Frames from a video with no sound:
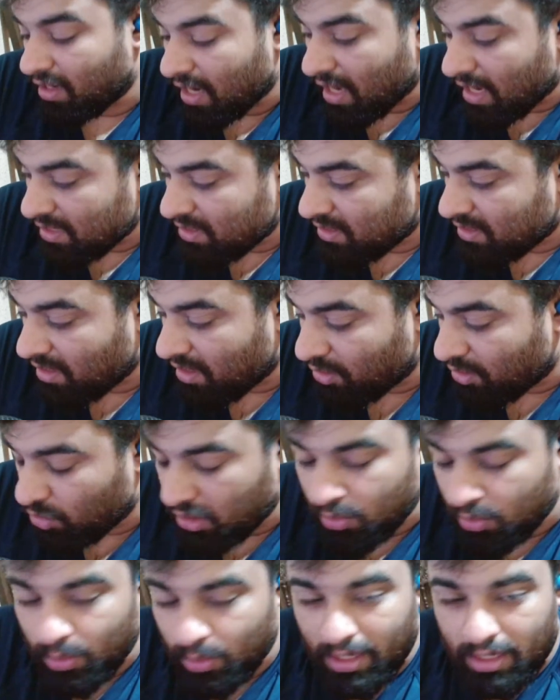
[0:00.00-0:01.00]
Last year, I took
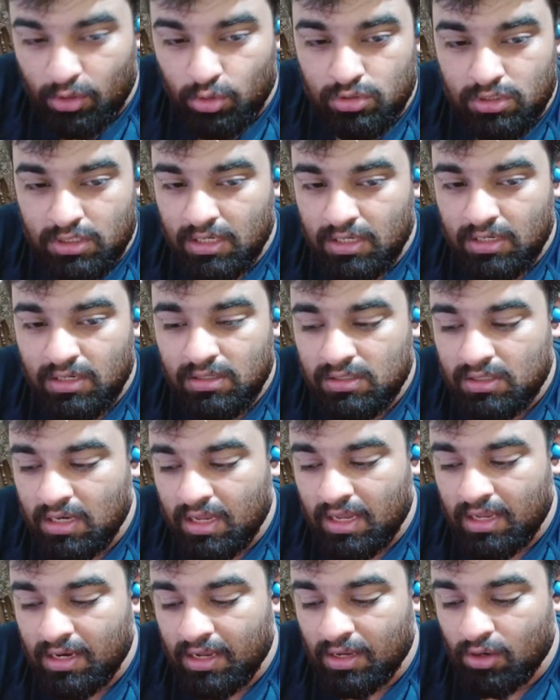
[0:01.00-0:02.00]
it way too seriously,
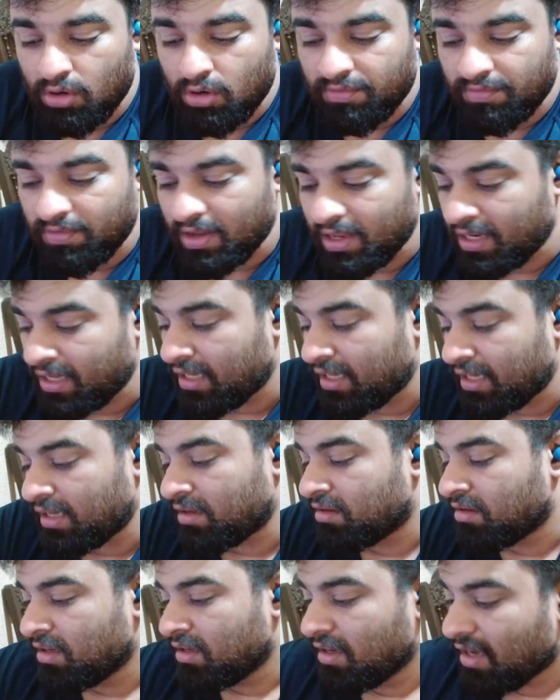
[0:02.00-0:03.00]
and I got very
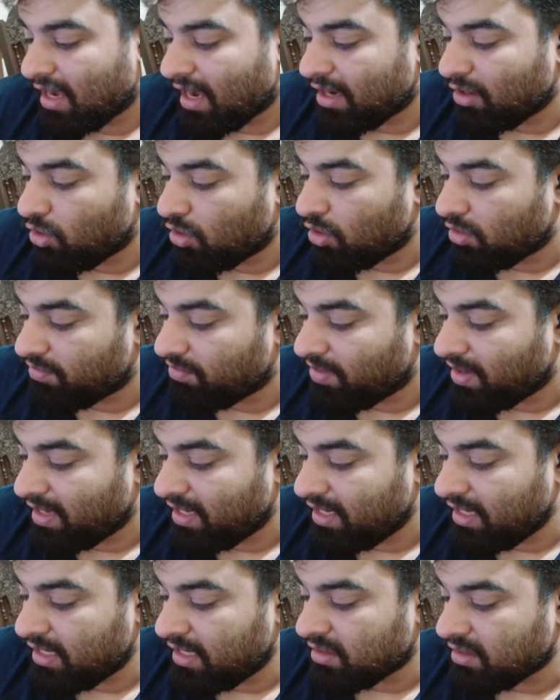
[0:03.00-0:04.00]

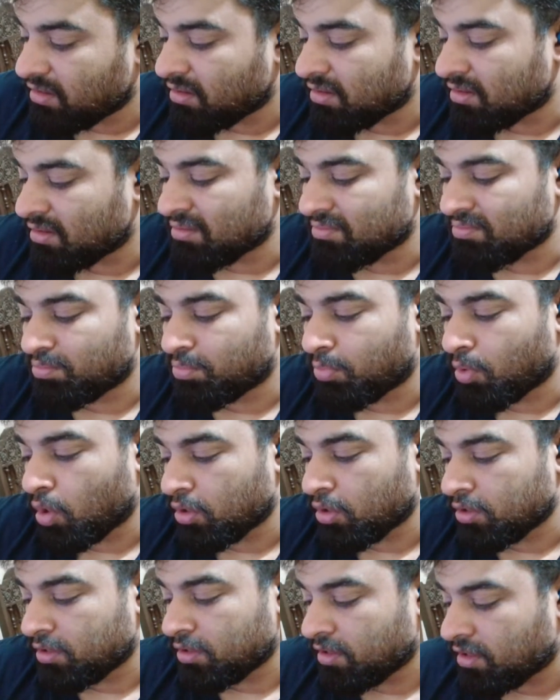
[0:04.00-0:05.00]

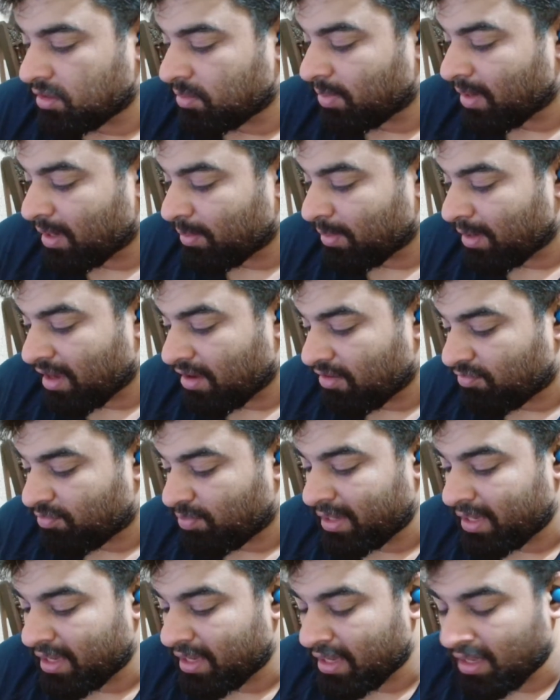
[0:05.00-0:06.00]
bothered by my
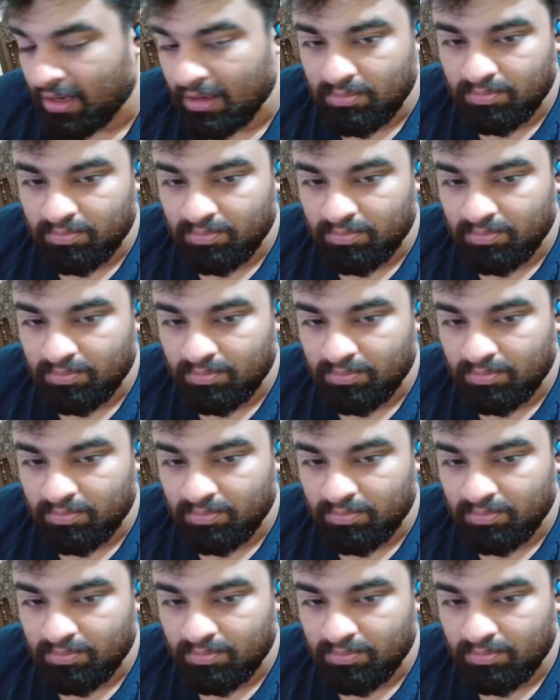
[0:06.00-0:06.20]
FPL.